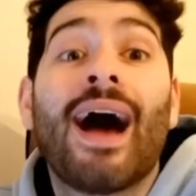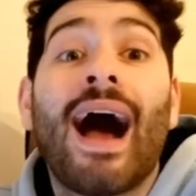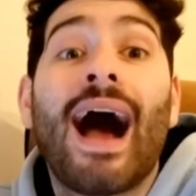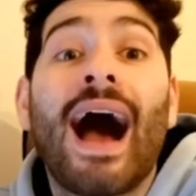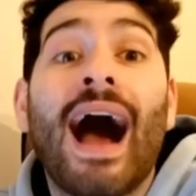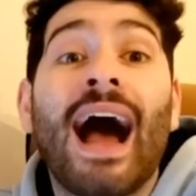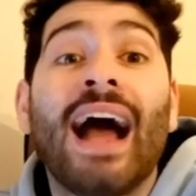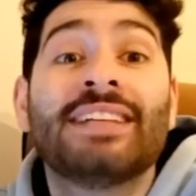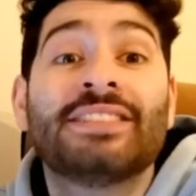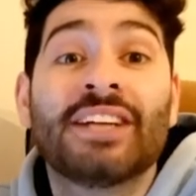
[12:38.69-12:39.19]

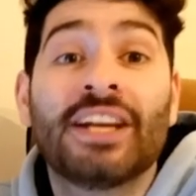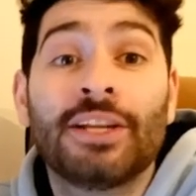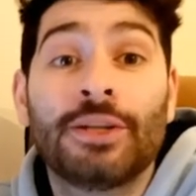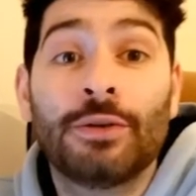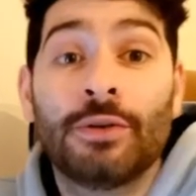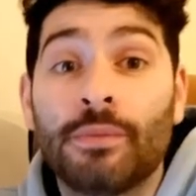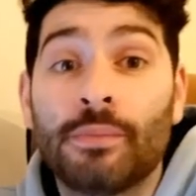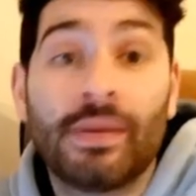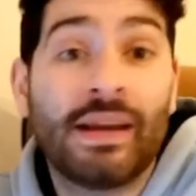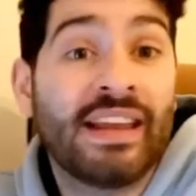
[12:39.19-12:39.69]
I
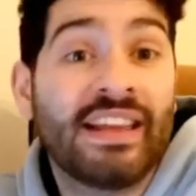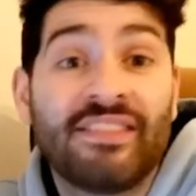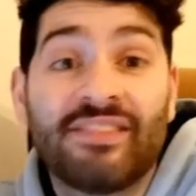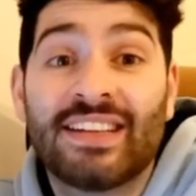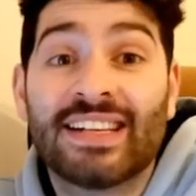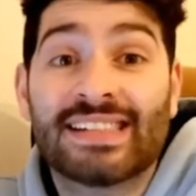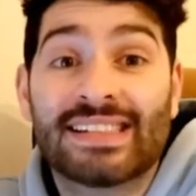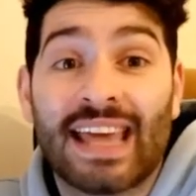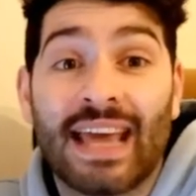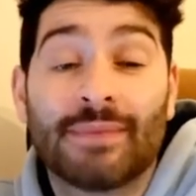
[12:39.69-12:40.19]
genuinely believe
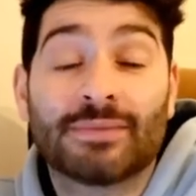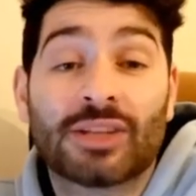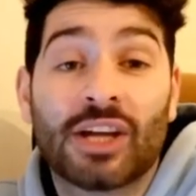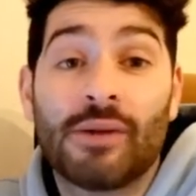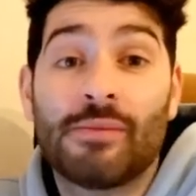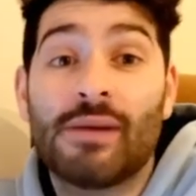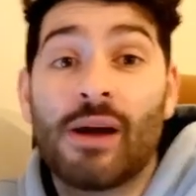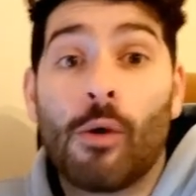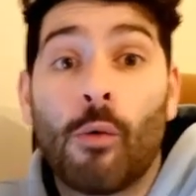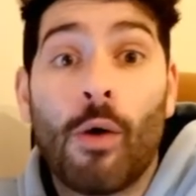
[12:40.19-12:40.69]
this game is going to
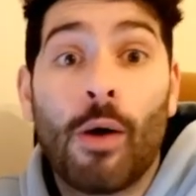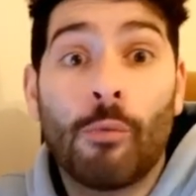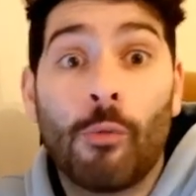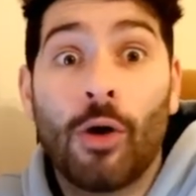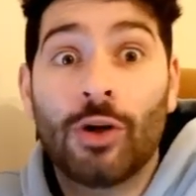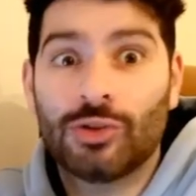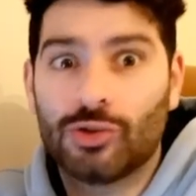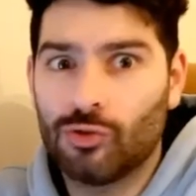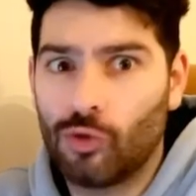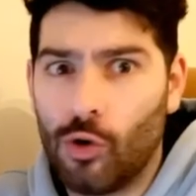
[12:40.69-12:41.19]
be a
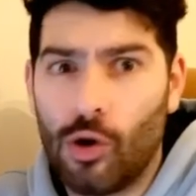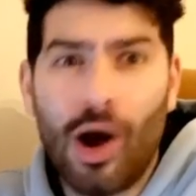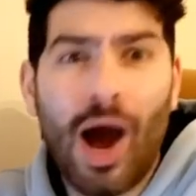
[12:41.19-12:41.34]
1-1 draw.